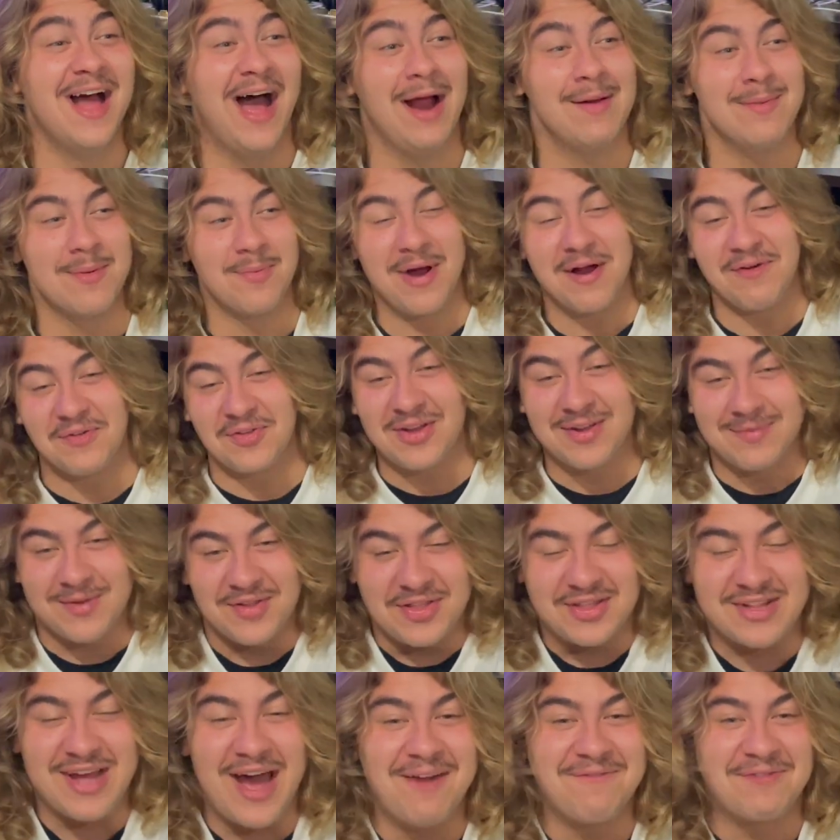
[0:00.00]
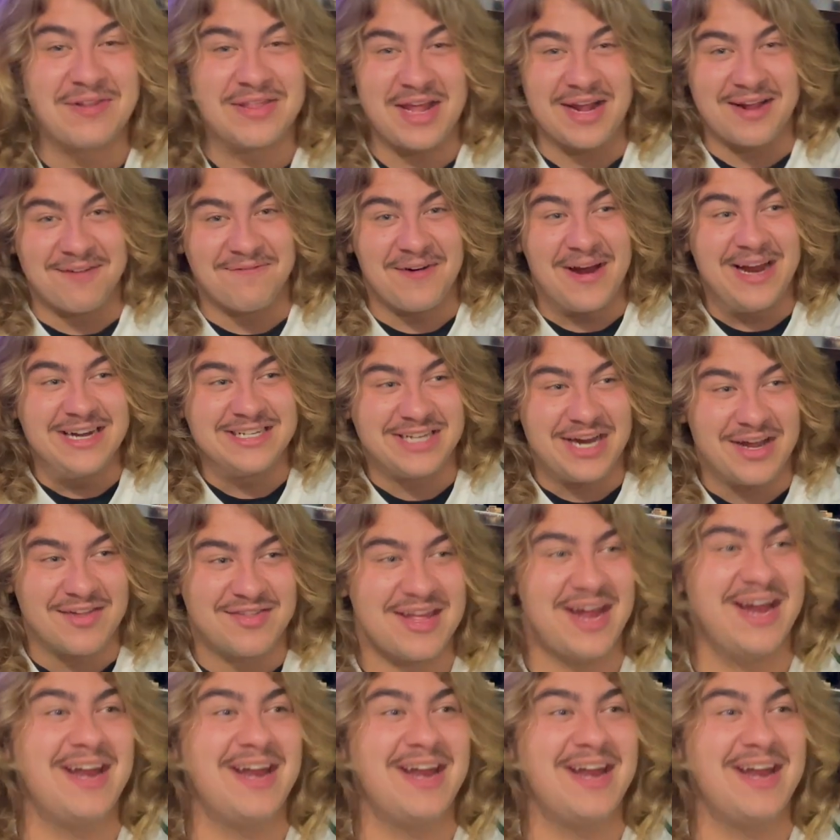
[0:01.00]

I remember everything about this godforsaken franchise!